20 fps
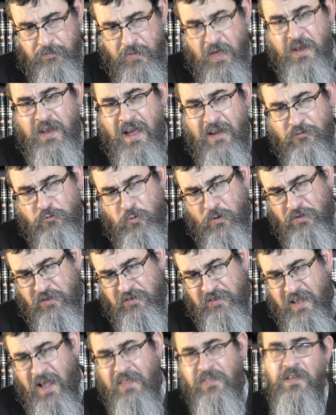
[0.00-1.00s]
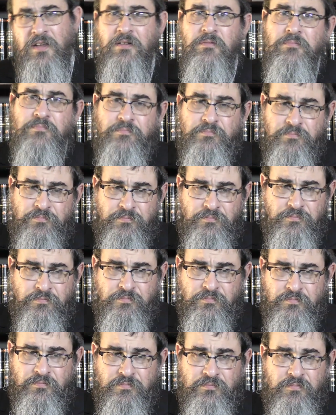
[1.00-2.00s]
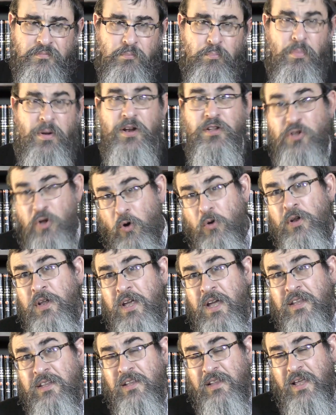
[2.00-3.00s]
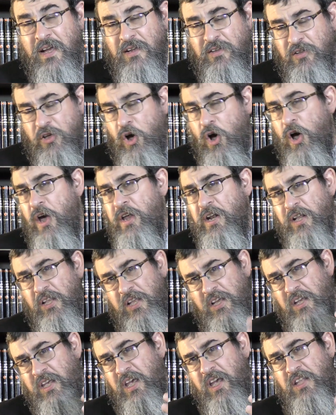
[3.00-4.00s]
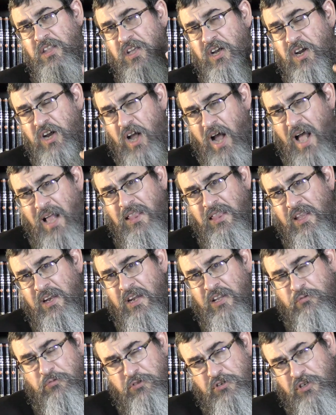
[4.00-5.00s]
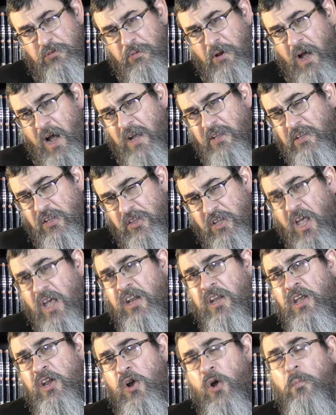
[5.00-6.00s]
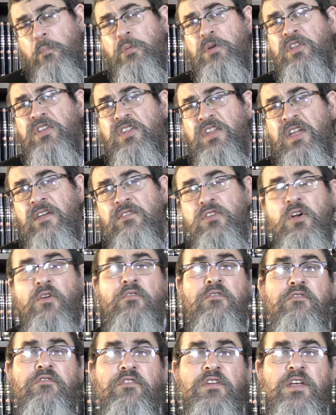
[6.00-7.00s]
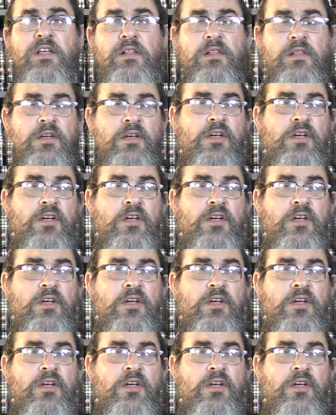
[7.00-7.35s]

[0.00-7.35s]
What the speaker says: And you have to understand it. But it's only intellect. The oira laki, the godliness which is behind the Torah, you don't perceive, you don't feel.